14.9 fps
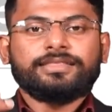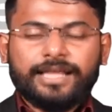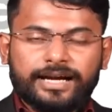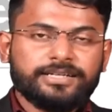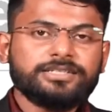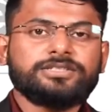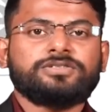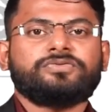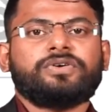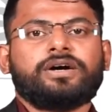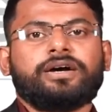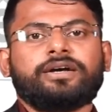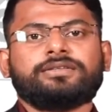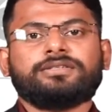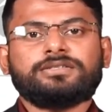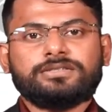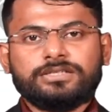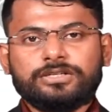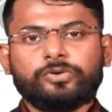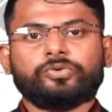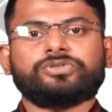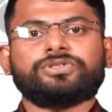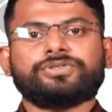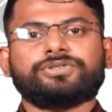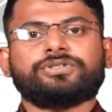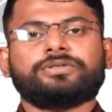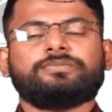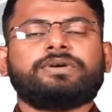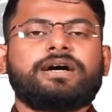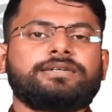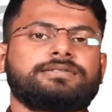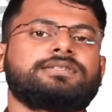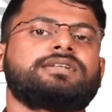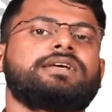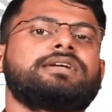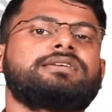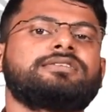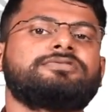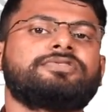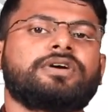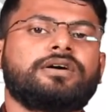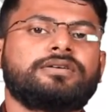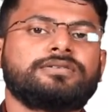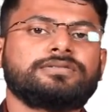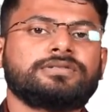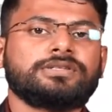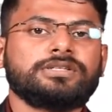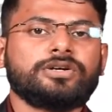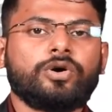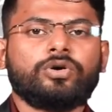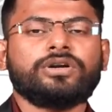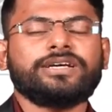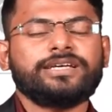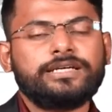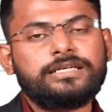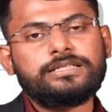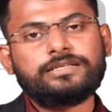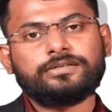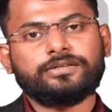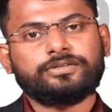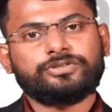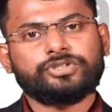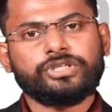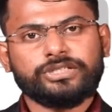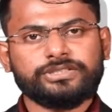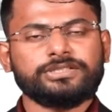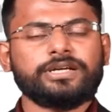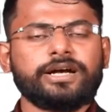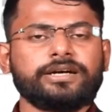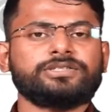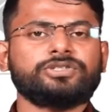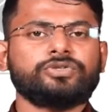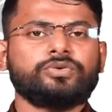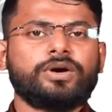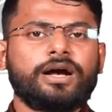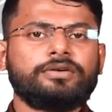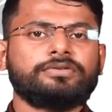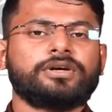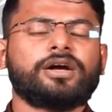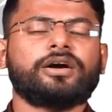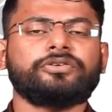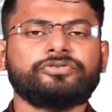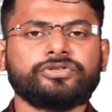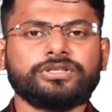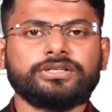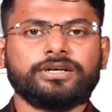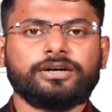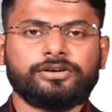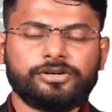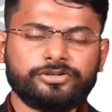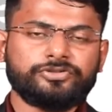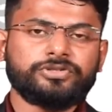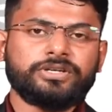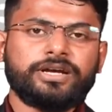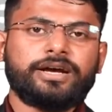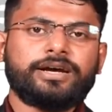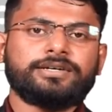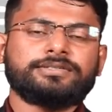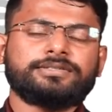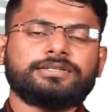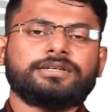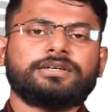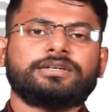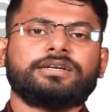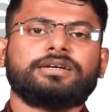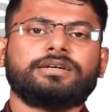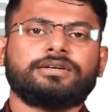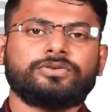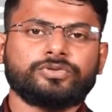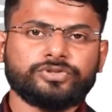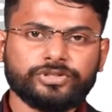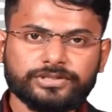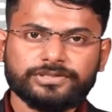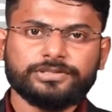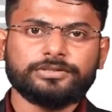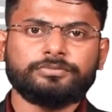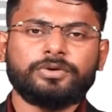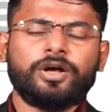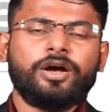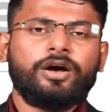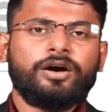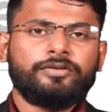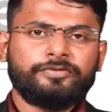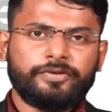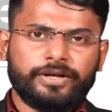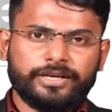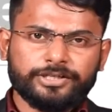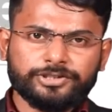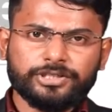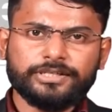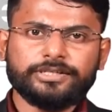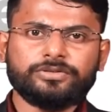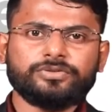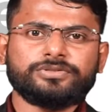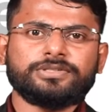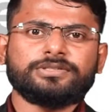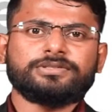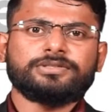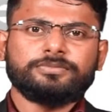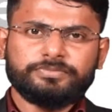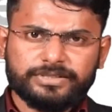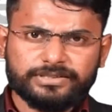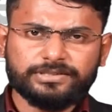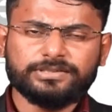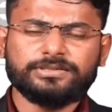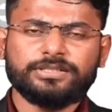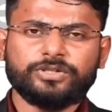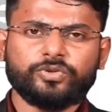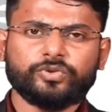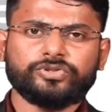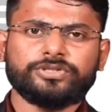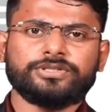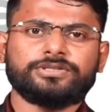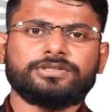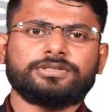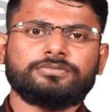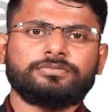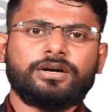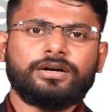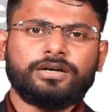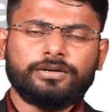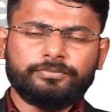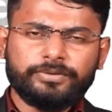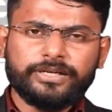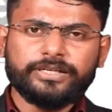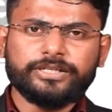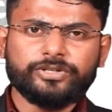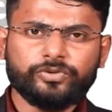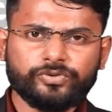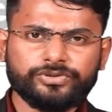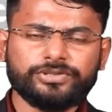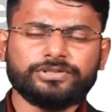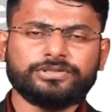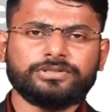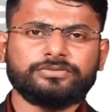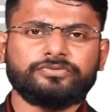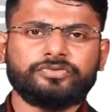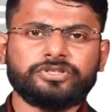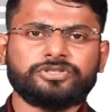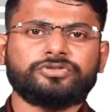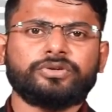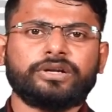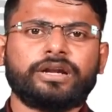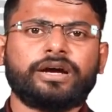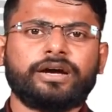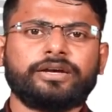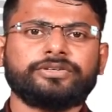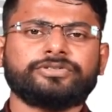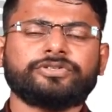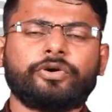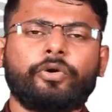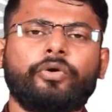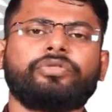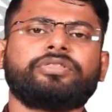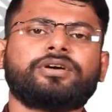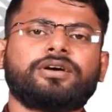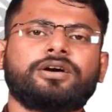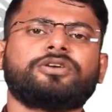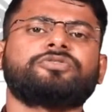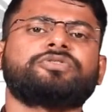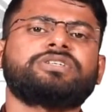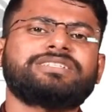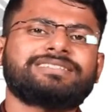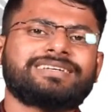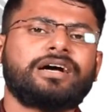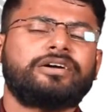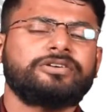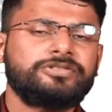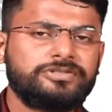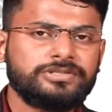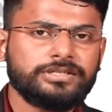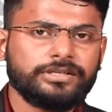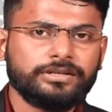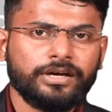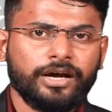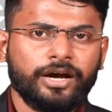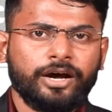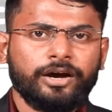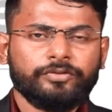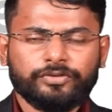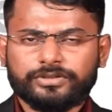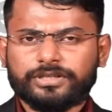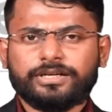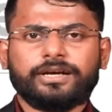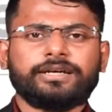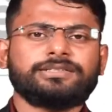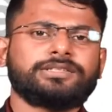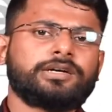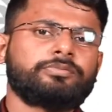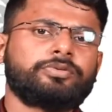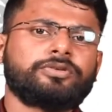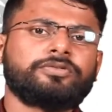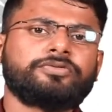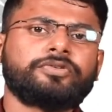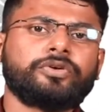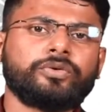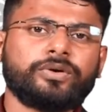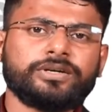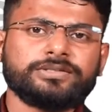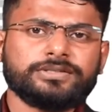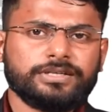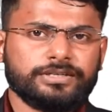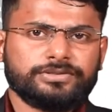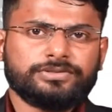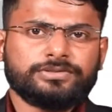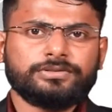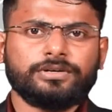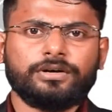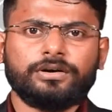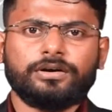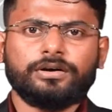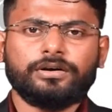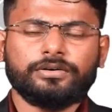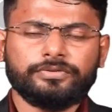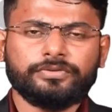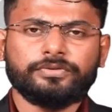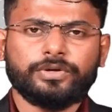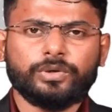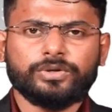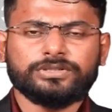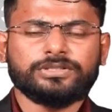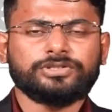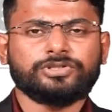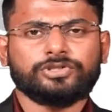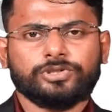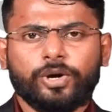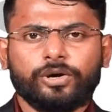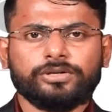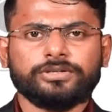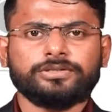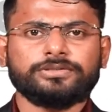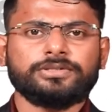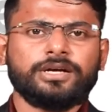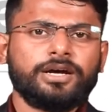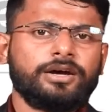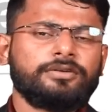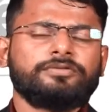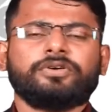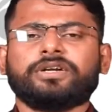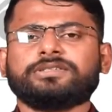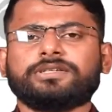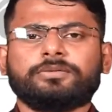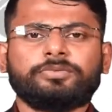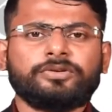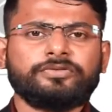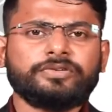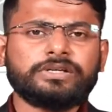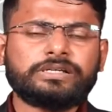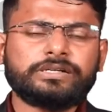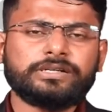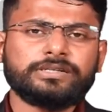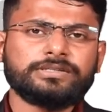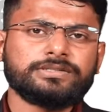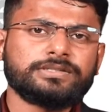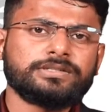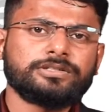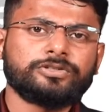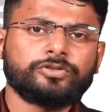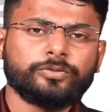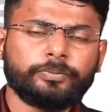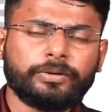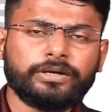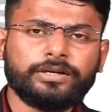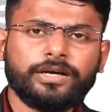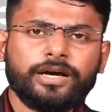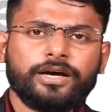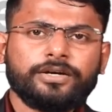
That is why this ecosystem has a native currency called Ether. Just as you have a country has an ecosystem, financial ecosystem, business ecosystem, a complete ecosystem which relies on the country's currency. For the example of US, it's dollars. For example of India, it is Indian rupee.